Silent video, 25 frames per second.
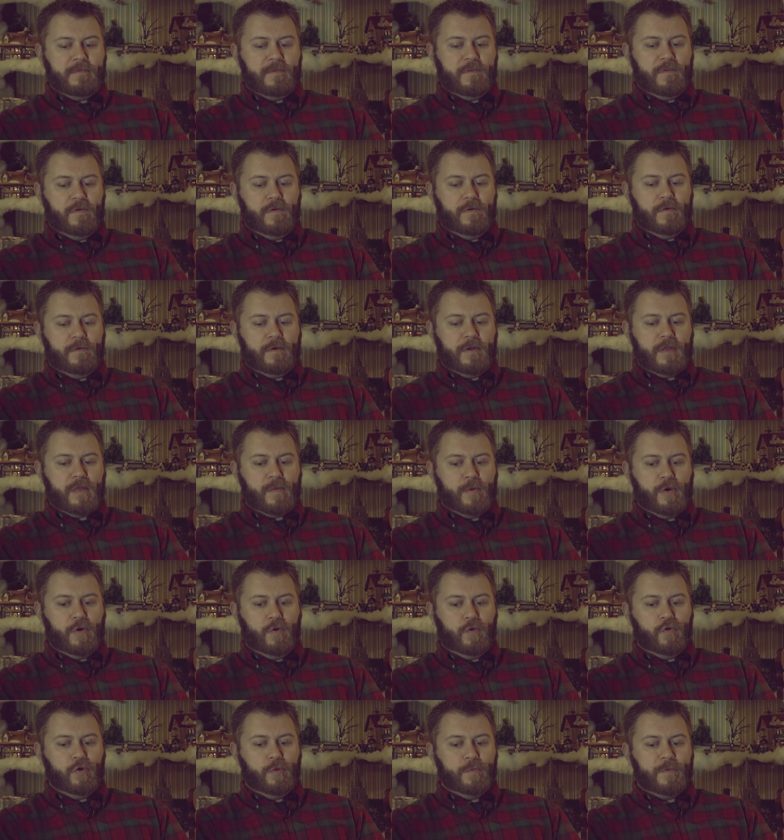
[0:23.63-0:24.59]
to a
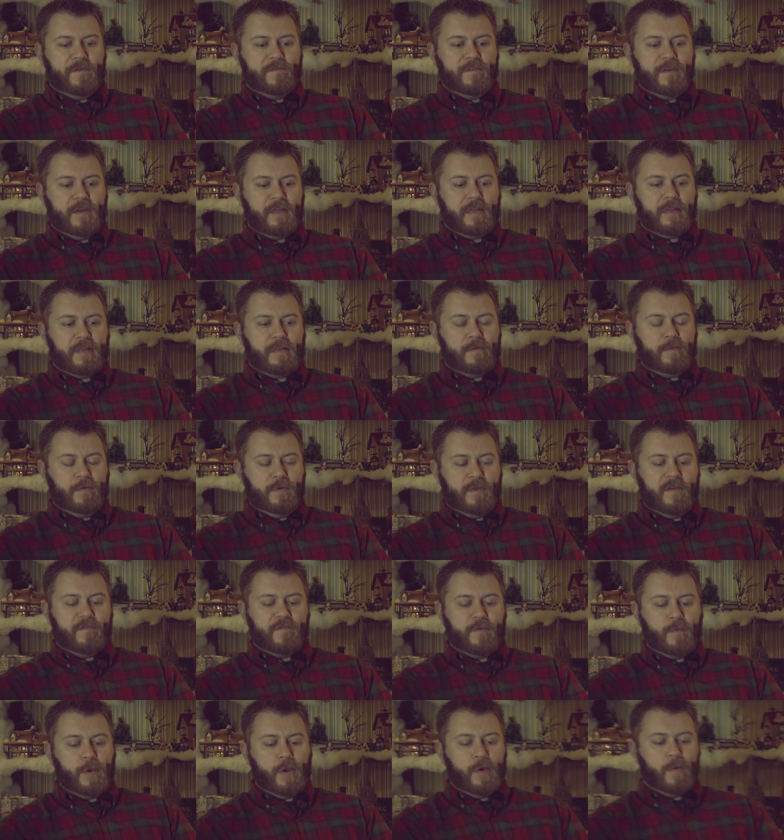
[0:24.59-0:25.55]
small group of us
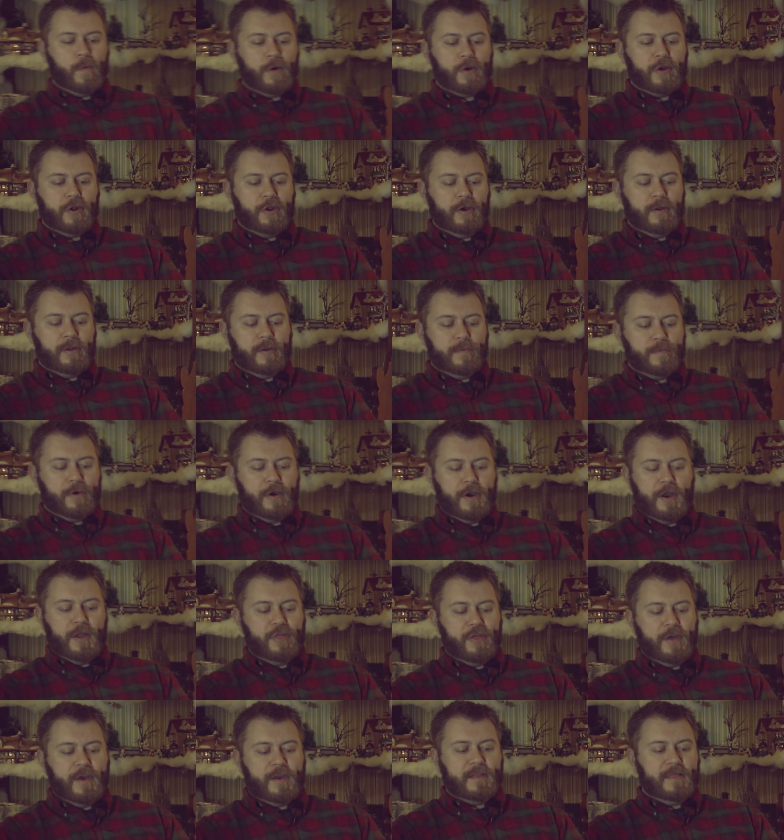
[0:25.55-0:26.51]
whenever we were working on a
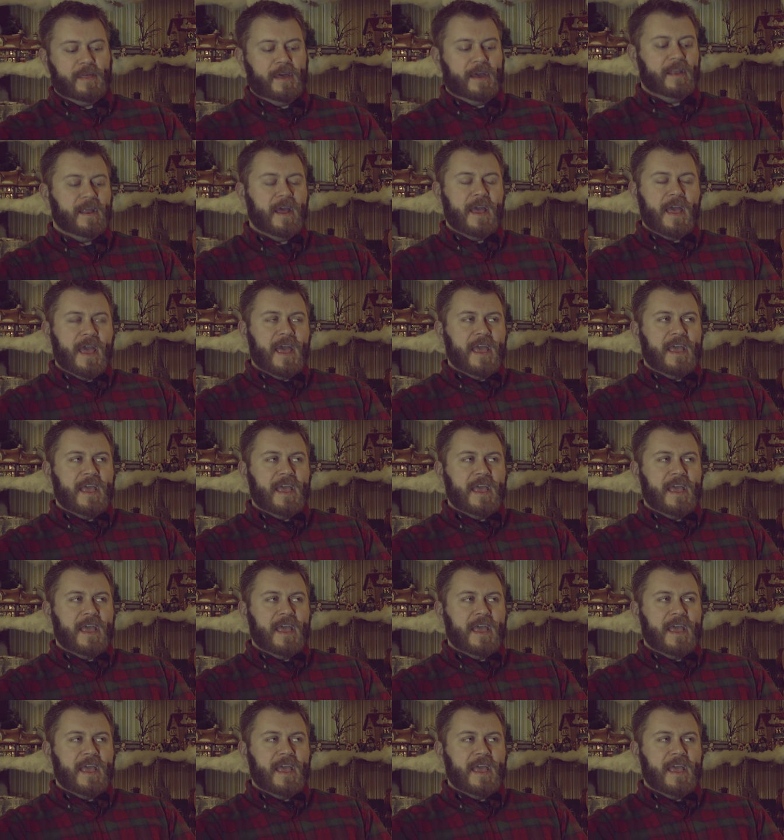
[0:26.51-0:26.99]
project that